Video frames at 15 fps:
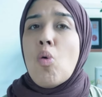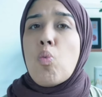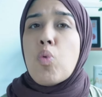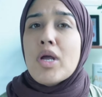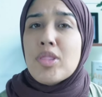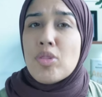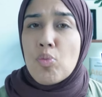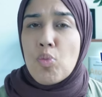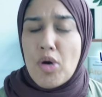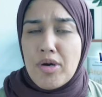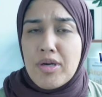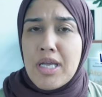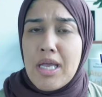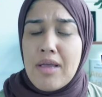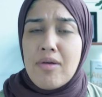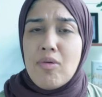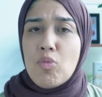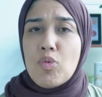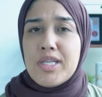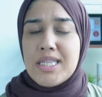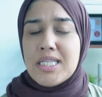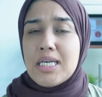with
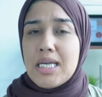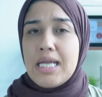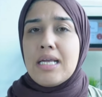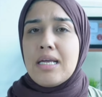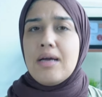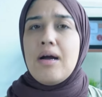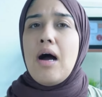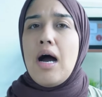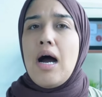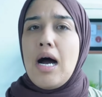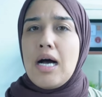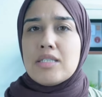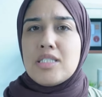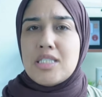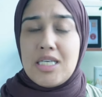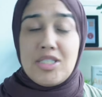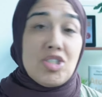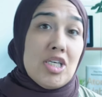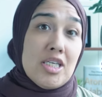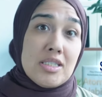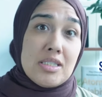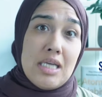working with LINC, uh,
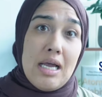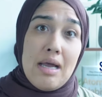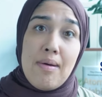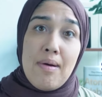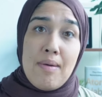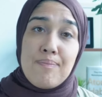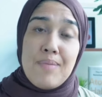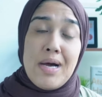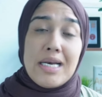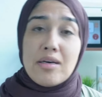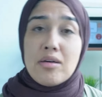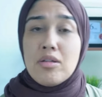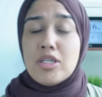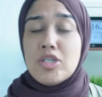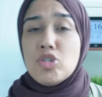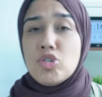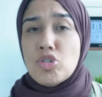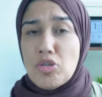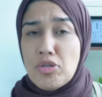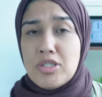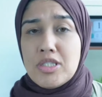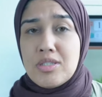such as uh, medical
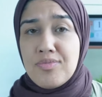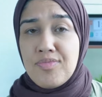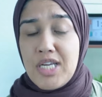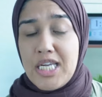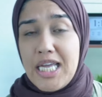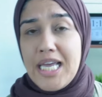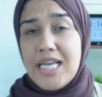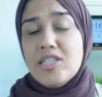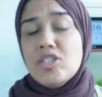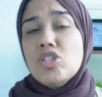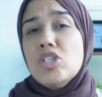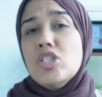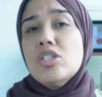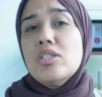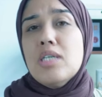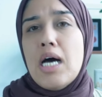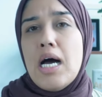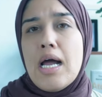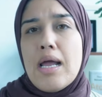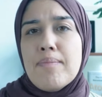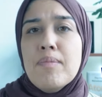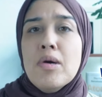insurance, vacation
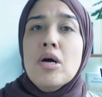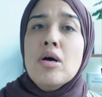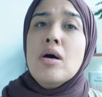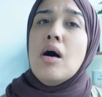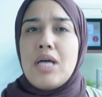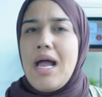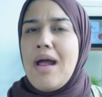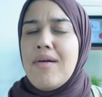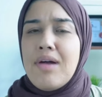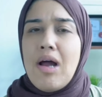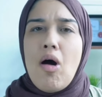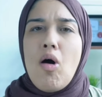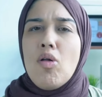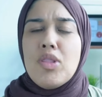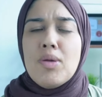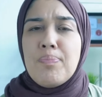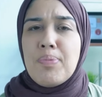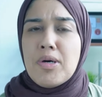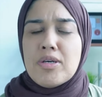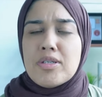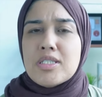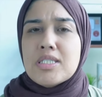time, all the
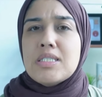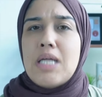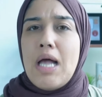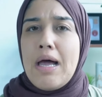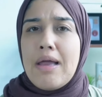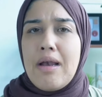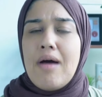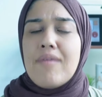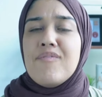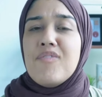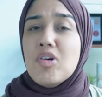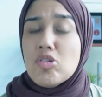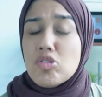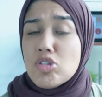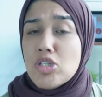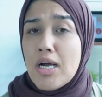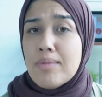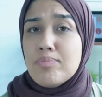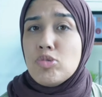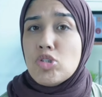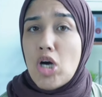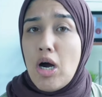perks that a
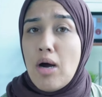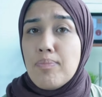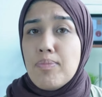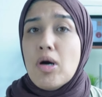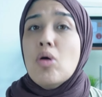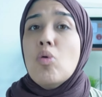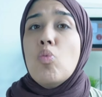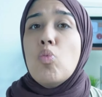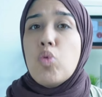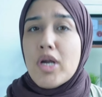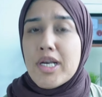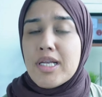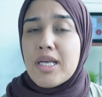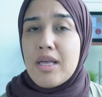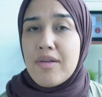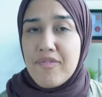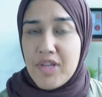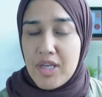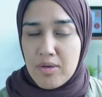full-time job would give